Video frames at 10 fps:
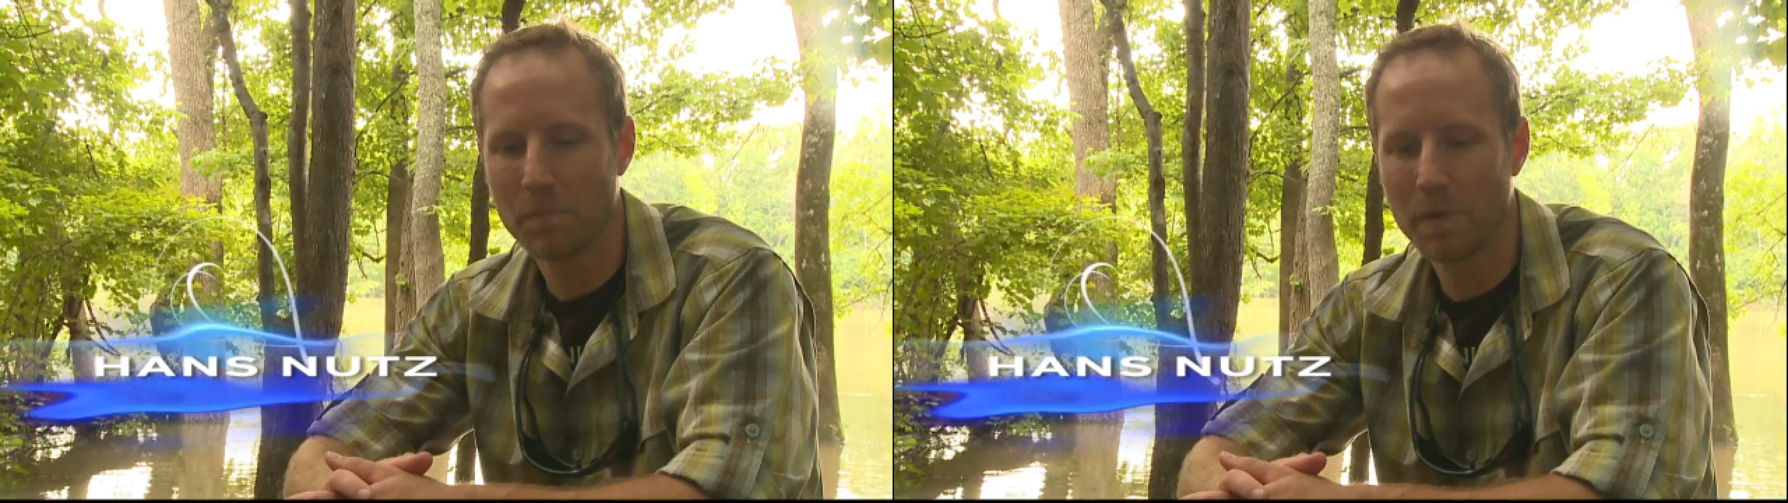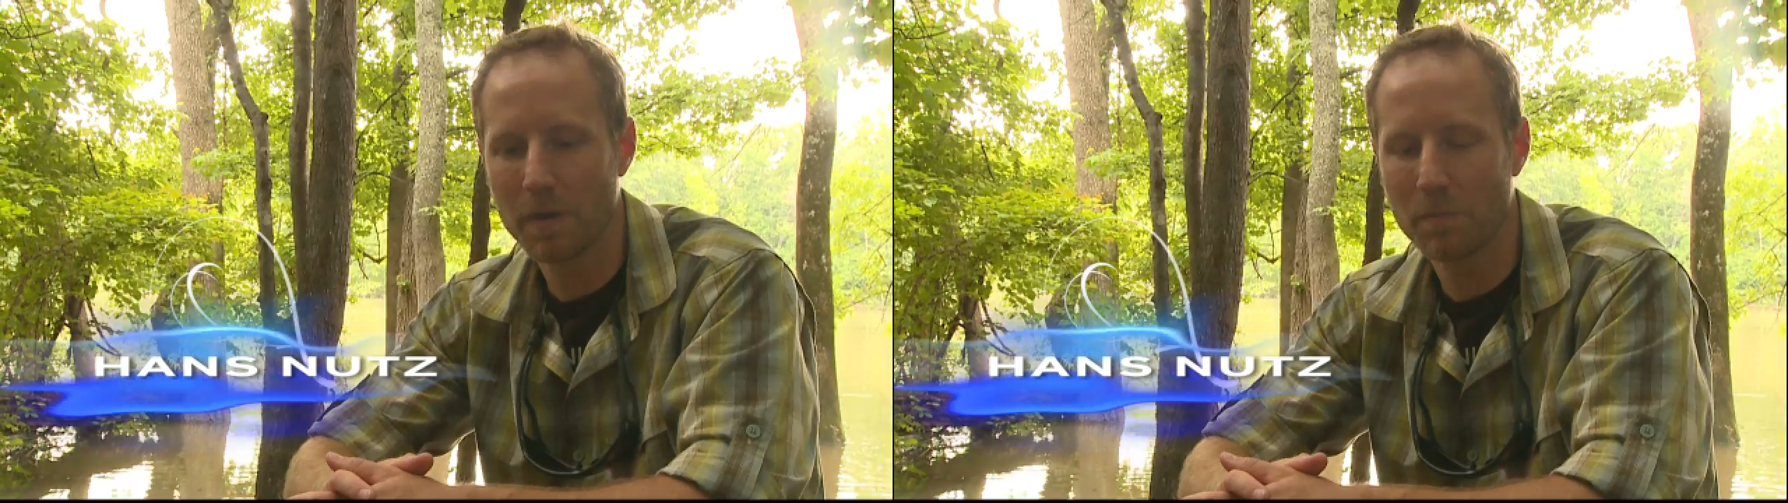
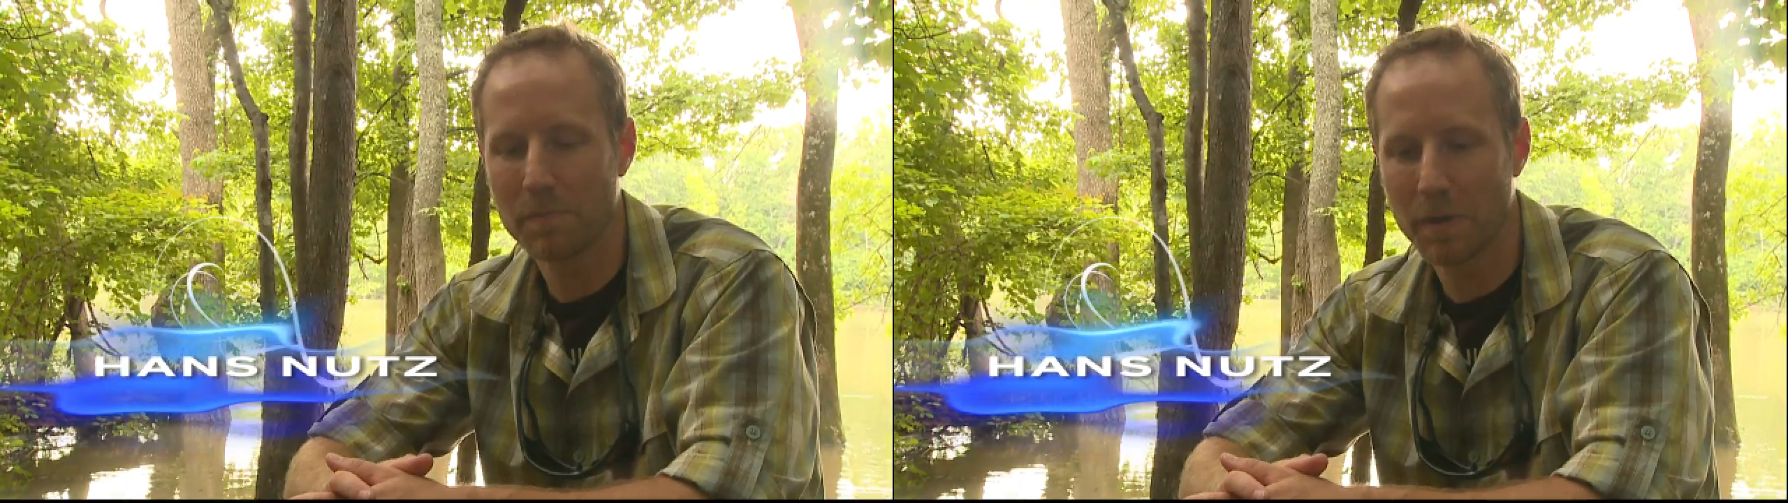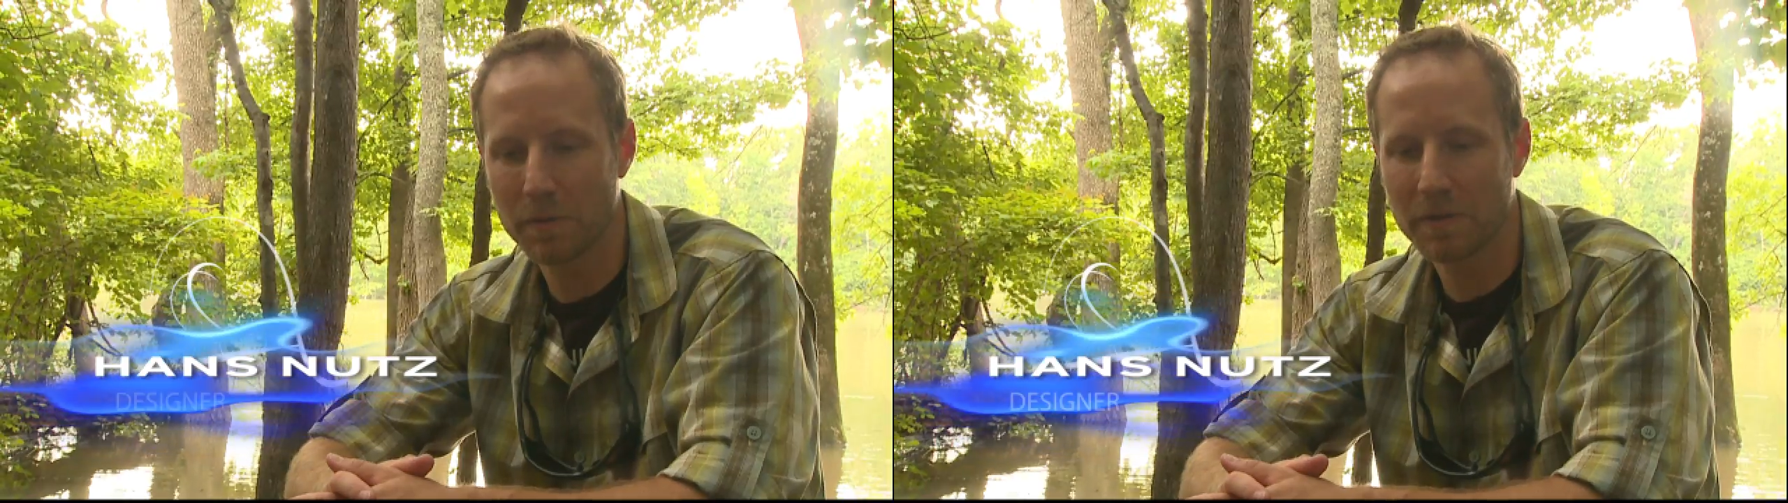a
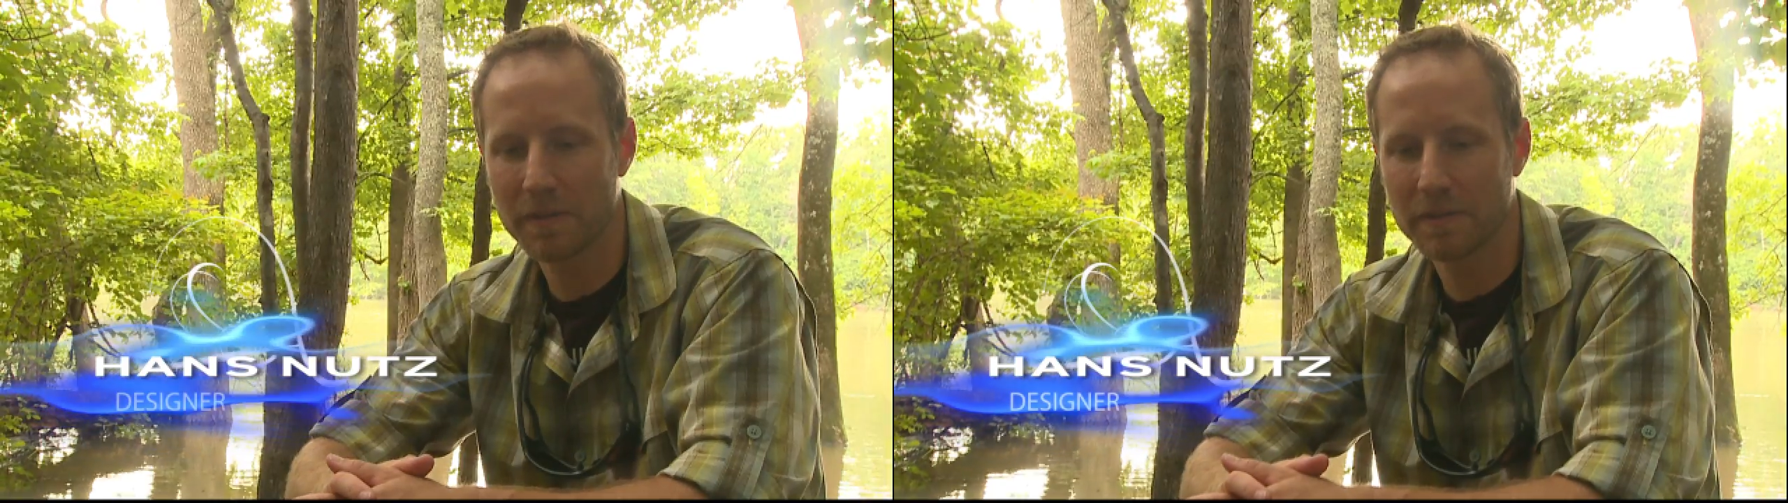boat